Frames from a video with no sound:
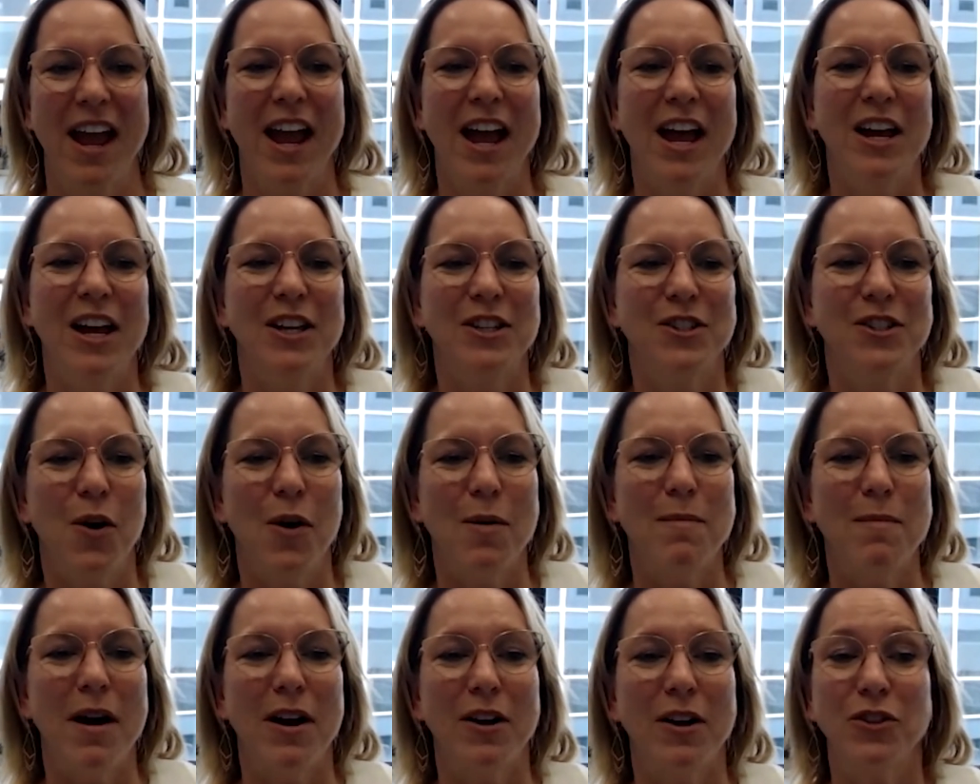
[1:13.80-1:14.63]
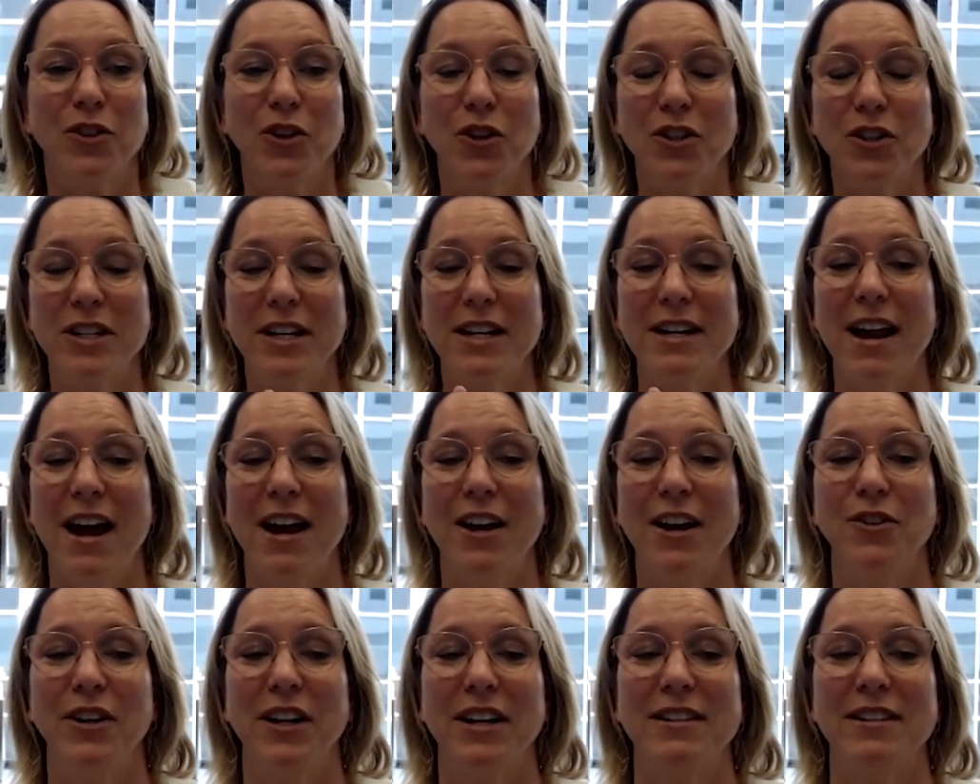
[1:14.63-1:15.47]
So among
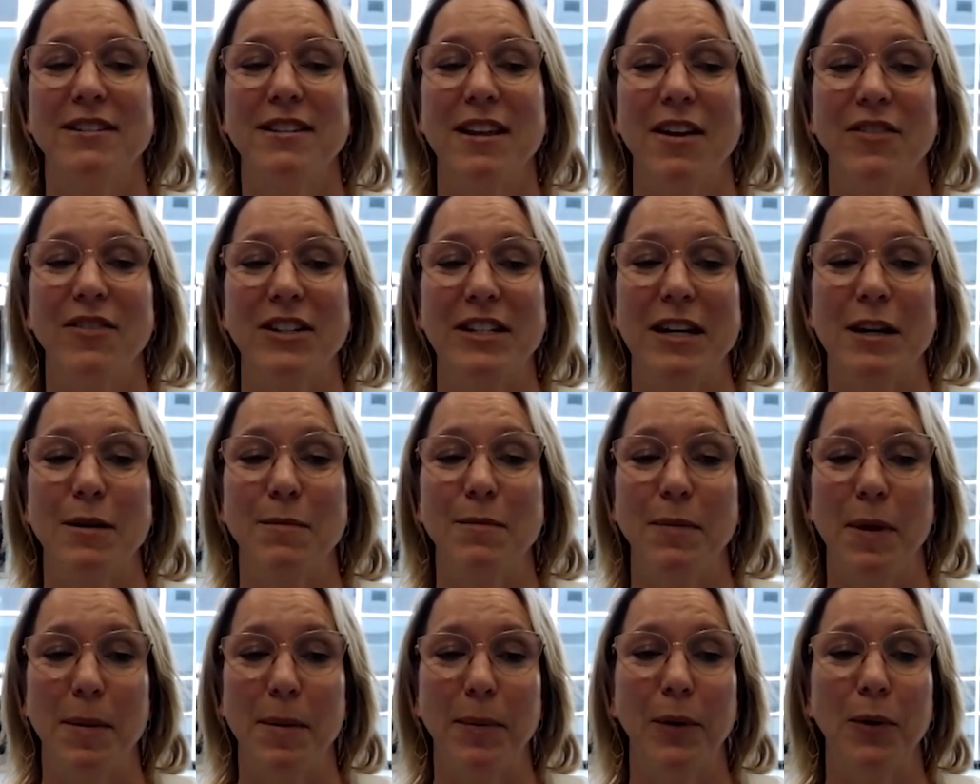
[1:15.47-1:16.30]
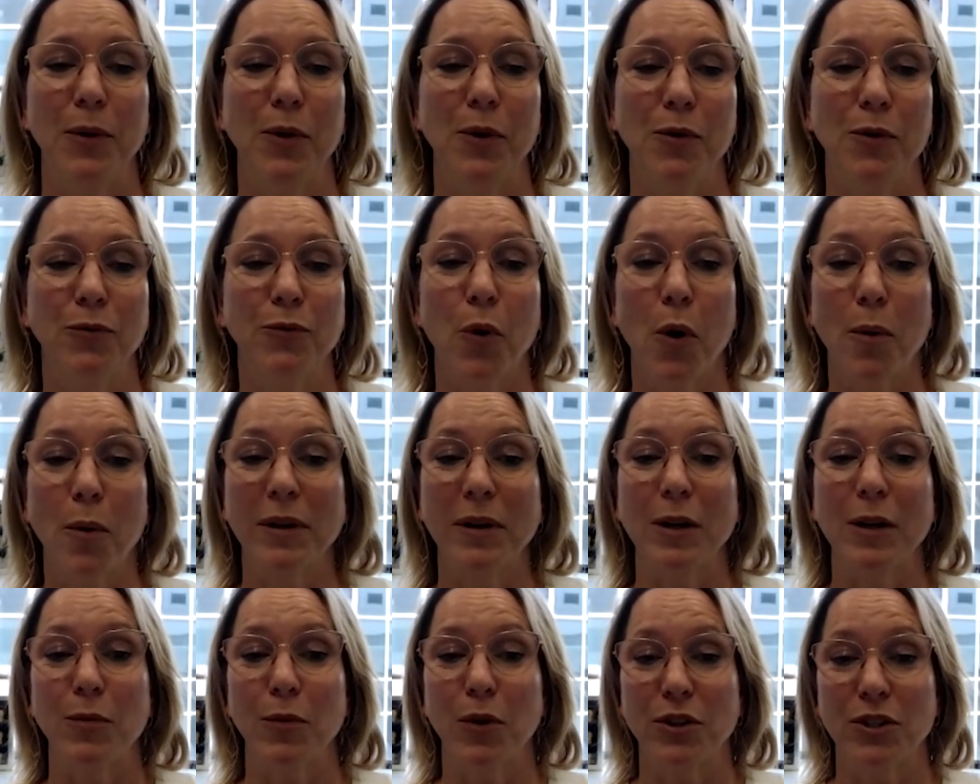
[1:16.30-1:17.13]
1,317 people who formerly
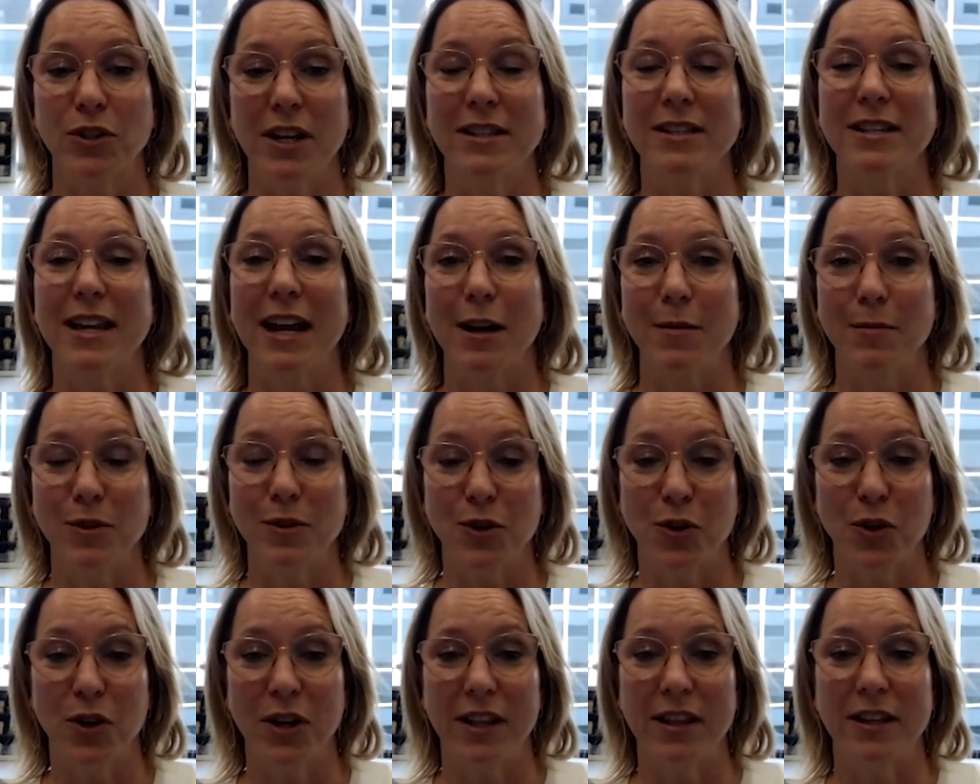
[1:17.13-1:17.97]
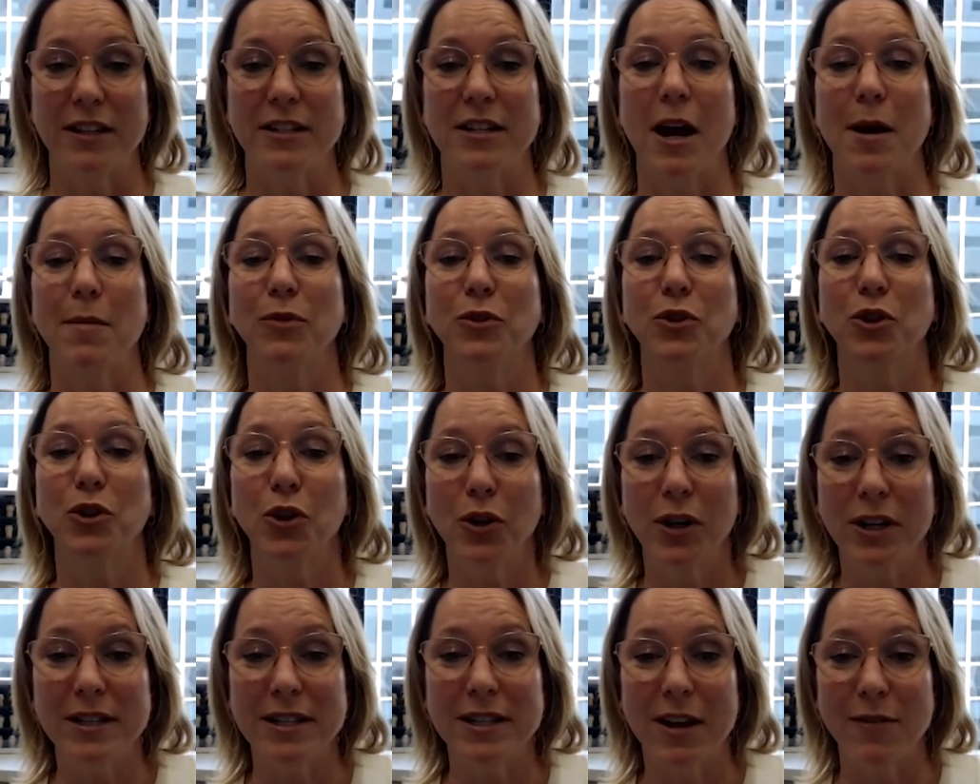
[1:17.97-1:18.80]
worked on site a majority of the time,
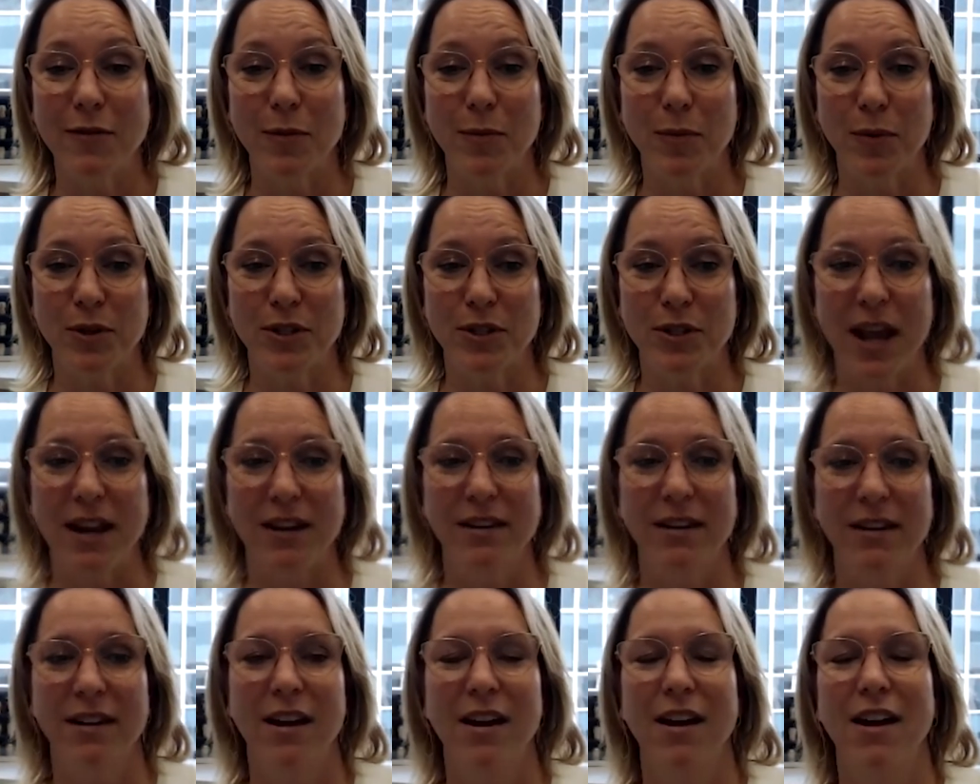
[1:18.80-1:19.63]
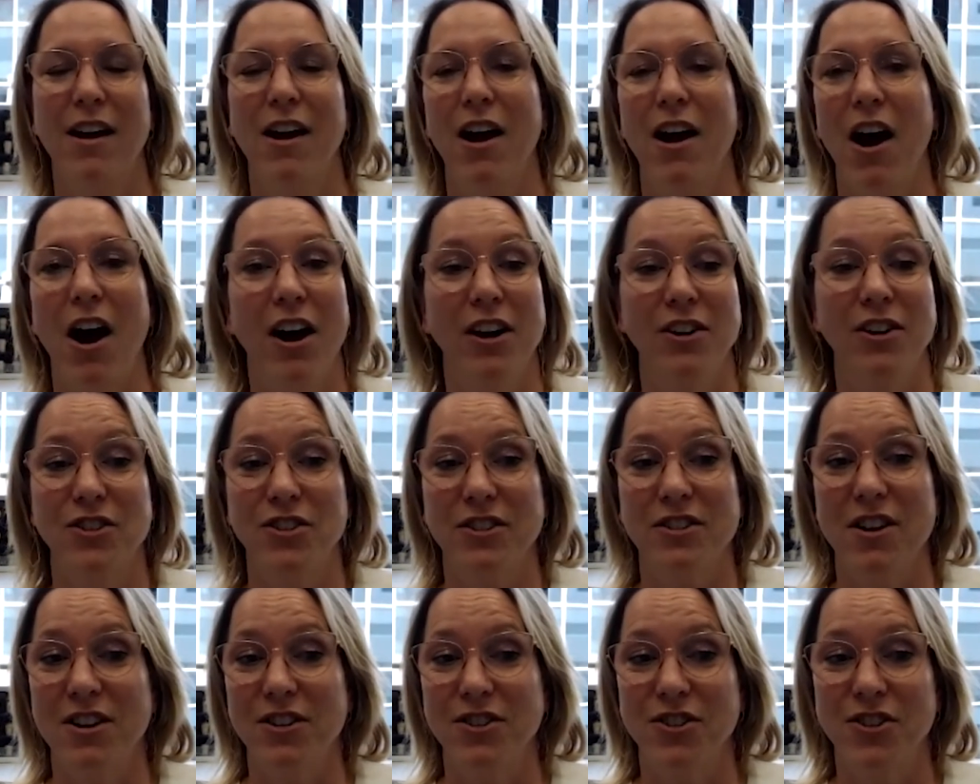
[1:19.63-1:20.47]
37% are just
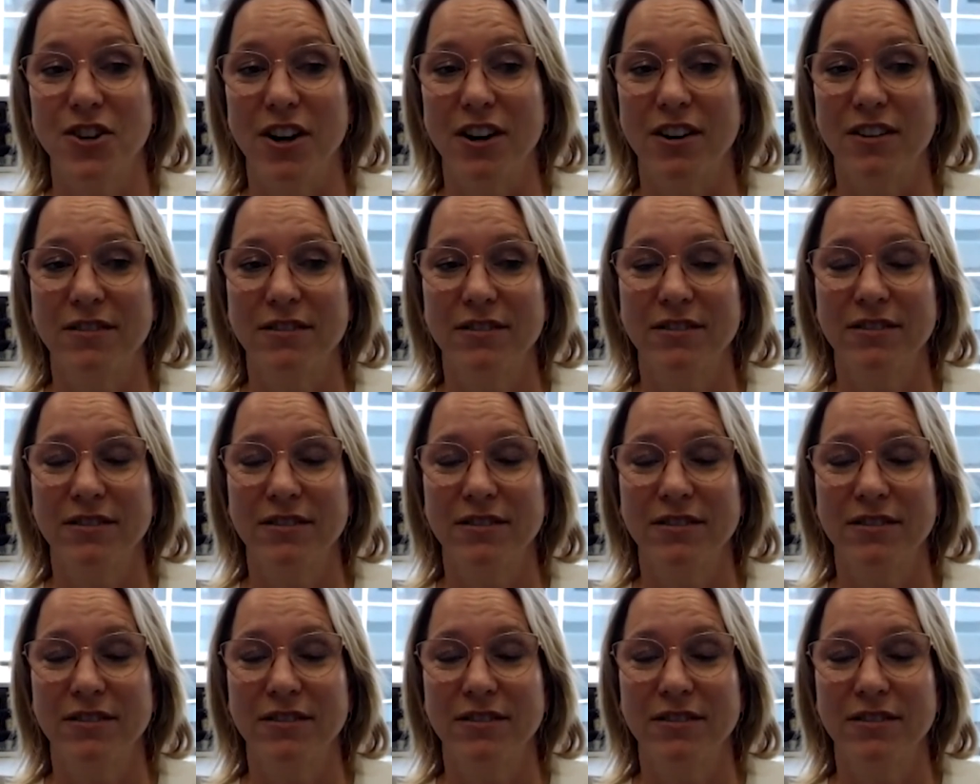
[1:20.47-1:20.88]
not sure.